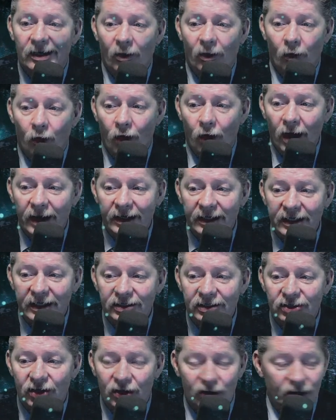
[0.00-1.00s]
What
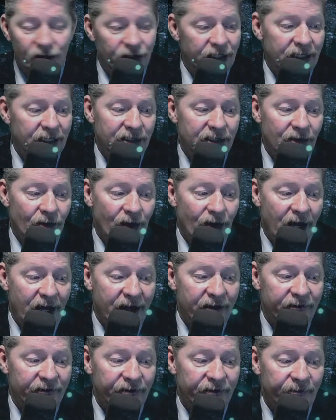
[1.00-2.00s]
is good in your
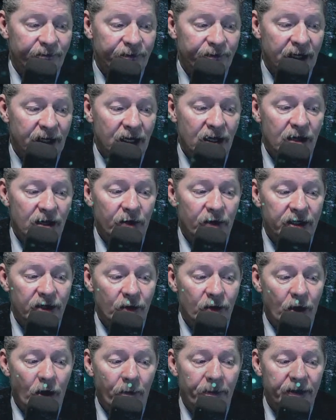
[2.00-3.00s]
life? When
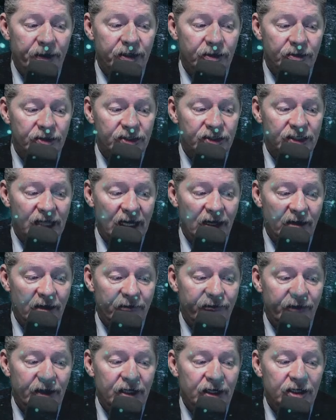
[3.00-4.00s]
you open
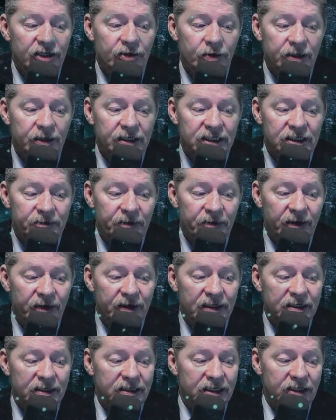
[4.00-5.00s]
yourself to
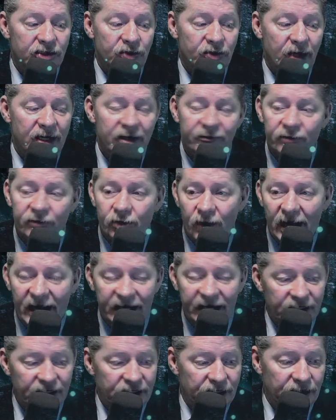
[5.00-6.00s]
experience the trait of
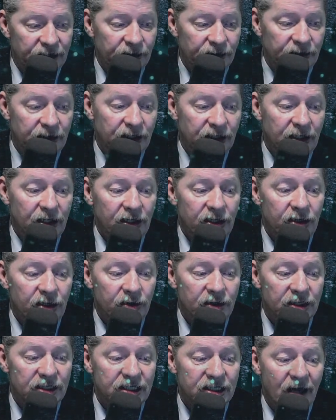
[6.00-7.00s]
gratitude, you
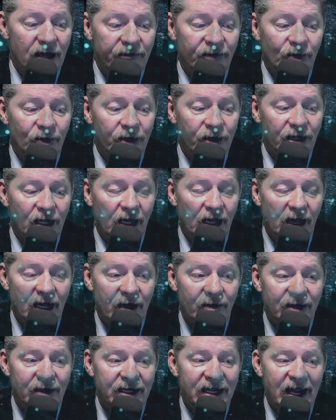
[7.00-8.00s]
discover with
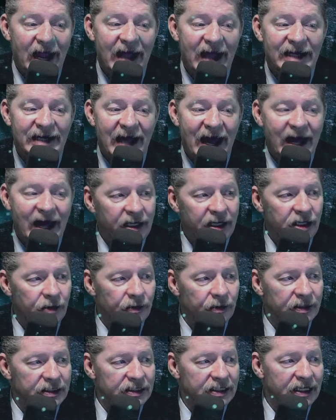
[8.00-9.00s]
clarity and
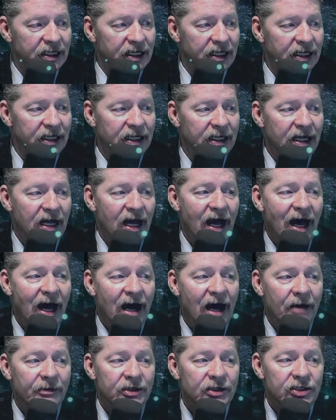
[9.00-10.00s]
accuracy
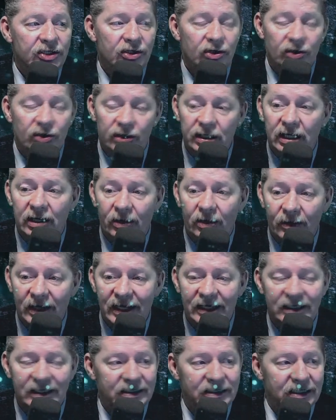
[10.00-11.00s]
how much good there
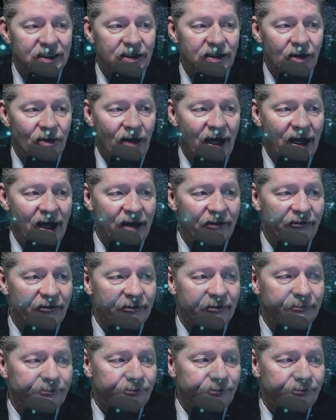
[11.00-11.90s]
is in your life.